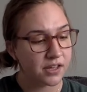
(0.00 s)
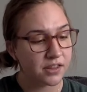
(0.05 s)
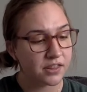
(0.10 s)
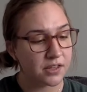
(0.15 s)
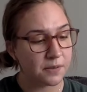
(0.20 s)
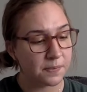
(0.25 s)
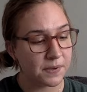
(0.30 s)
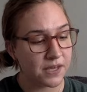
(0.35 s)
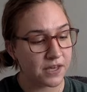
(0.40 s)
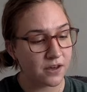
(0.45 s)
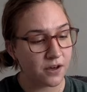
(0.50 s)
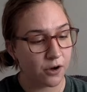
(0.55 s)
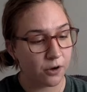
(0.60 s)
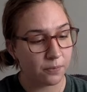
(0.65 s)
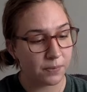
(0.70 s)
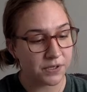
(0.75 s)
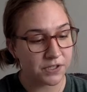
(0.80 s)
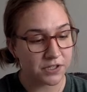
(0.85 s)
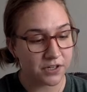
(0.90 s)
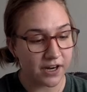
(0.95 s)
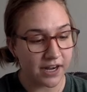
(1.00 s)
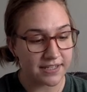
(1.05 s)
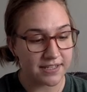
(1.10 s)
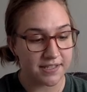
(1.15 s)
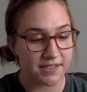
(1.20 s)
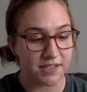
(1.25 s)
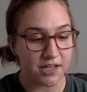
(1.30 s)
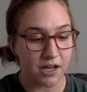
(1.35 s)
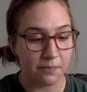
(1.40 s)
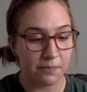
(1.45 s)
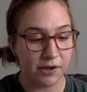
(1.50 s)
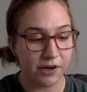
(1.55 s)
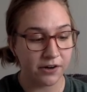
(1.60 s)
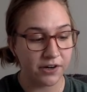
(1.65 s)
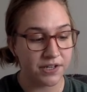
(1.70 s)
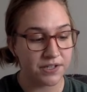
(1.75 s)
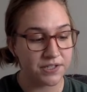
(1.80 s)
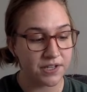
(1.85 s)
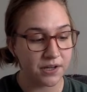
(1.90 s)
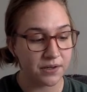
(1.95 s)
The pea opened her eyes and saw
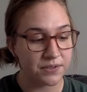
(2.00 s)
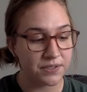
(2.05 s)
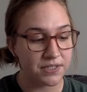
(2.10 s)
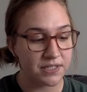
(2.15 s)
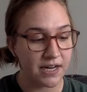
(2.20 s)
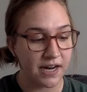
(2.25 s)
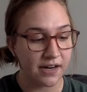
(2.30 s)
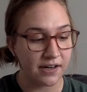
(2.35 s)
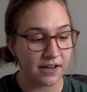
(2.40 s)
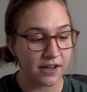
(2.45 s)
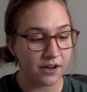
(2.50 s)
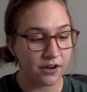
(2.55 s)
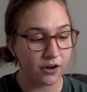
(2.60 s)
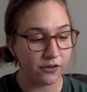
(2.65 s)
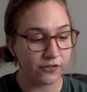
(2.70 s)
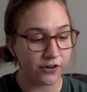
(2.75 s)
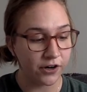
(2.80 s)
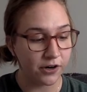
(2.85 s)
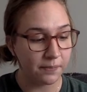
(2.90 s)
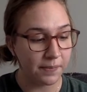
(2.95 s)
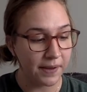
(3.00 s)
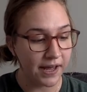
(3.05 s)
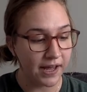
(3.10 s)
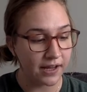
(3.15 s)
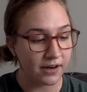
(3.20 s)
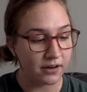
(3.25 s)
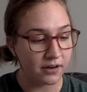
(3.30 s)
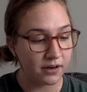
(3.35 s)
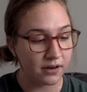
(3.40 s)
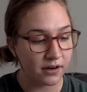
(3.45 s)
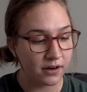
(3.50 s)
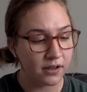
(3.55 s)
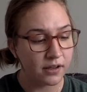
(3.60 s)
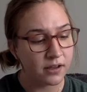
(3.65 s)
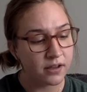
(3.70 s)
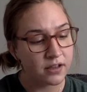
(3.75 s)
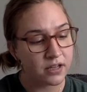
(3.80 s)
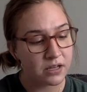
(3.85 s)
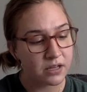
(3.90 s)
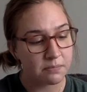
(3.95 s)
Miggery-So standing over her bed.
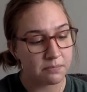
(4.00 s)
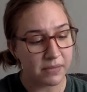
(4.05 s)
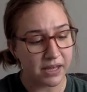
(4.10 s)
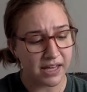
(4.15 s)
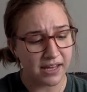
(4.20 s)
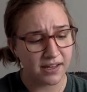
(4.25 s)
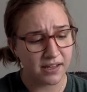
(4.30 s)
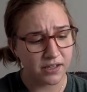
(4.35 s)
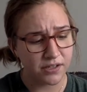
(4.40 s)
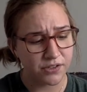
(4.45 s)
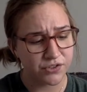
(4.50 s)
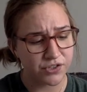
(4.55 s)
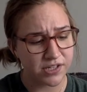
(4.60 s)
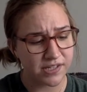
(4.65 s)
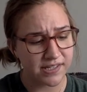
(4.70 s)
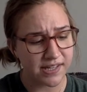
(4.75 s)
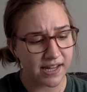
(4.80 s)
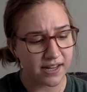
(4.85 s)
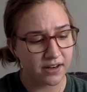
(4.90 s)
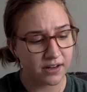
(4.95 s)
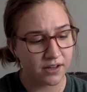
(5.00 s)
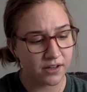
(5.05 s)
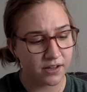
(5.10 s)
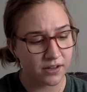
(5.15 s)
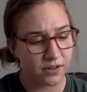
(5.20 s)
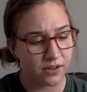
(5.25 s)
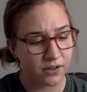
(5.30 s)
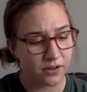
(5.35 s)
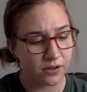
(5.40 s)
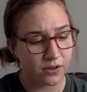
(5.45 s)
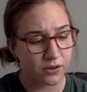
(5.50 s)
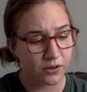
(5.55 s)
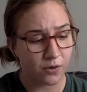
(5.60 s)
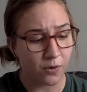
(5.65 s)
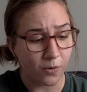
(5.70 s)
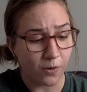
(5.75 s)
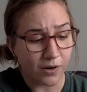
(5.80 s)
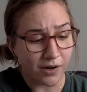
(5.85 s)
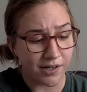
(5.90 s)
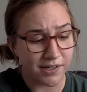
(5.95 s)
"Mig," she said.
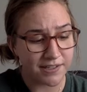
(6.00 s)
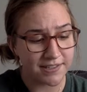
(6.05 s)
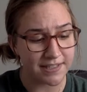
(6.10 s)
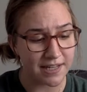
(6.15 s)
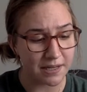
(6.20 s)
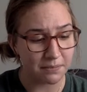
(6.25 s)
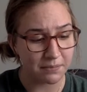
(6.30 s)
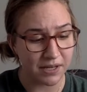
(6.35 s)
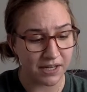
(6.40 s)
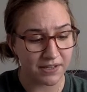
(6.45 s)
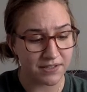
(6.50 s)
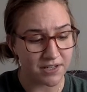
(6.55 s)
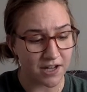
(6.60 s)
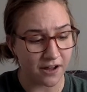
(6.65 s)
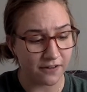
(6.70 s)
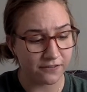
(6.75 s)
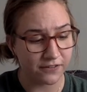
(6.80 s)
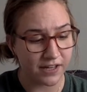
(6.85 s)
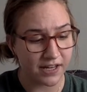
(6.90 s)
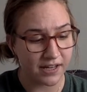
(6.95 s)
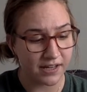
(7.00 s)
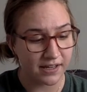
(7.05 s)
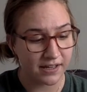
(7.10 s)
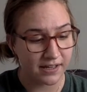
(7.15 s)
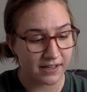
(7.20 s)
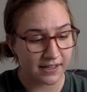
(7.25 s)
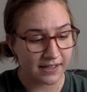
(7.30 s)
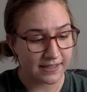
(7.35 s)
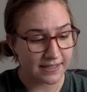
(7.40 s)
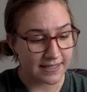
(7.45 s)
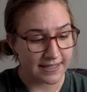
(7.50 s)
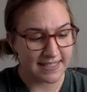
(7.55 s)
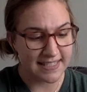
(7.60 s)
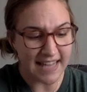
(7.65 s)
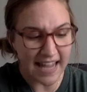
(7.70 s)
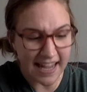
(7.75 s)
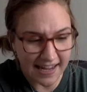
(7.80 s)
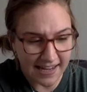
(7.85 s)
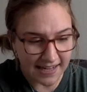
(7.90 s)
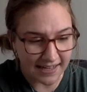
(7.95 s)
"Gor," said Mig softly.
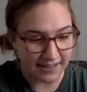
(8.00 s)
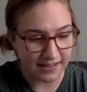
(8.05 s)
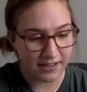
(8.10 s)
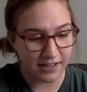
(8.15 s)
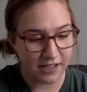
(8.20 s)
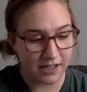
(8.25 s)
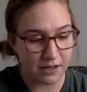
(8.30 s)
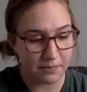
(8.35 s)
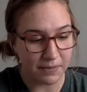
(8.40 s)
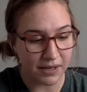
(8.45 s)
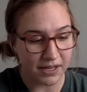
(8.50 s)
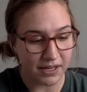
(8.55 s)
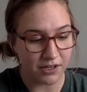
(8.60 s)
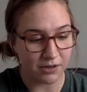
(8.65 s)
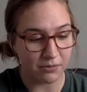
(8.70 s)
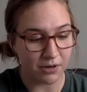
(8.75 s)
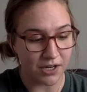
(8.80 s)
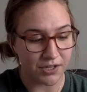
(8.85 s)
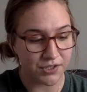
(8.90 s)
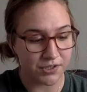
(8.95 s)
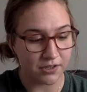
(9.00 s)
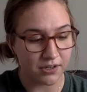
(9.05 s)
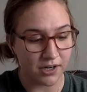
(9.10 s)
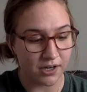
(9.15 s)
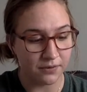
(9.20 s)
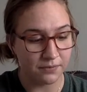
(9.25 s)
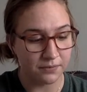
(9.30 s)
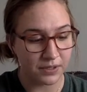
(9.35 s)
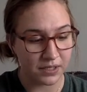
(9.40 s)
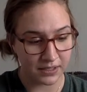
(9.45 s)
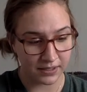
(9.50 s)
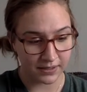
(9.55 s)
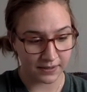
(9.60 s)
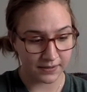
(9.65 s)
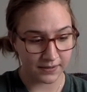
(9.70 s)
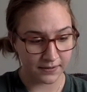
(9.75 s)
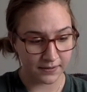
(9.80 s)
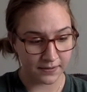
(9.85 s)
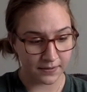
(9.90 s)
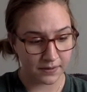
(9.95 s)
"Say it," commanded Roscoe.
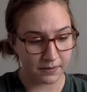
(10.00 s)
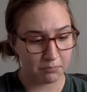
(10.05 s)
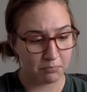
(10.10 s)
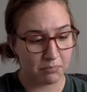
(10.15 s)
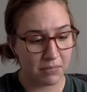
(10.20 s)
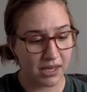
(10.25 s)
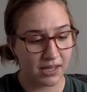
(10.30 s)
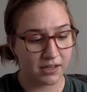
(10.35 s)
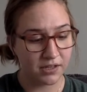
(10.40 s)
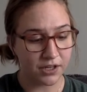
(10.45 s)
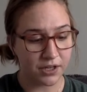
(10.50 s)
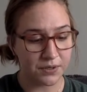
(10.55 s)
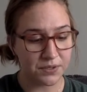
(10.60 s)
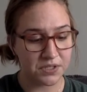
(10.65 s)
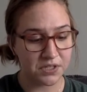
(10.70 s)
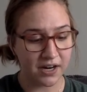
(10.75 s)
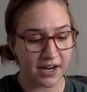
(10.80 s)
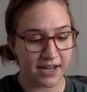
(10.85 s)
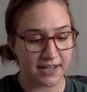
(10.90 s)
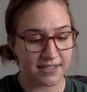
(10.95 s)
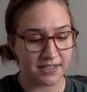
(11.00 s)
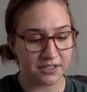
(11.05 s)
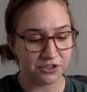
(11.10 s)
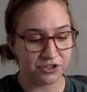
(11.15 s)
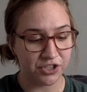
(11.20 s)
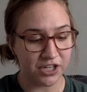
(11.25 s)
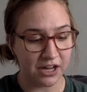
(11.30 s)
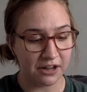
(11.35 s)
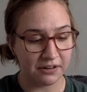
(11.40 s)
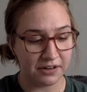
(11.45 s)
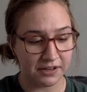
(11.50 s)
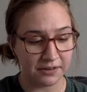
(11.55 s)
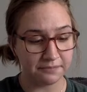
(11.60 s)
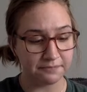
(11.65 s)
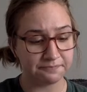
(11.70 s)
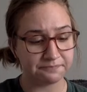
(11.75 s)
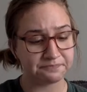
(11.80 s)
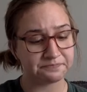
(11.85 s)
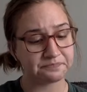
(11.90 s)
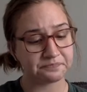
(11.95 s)
Mig closed her eyes and shouted,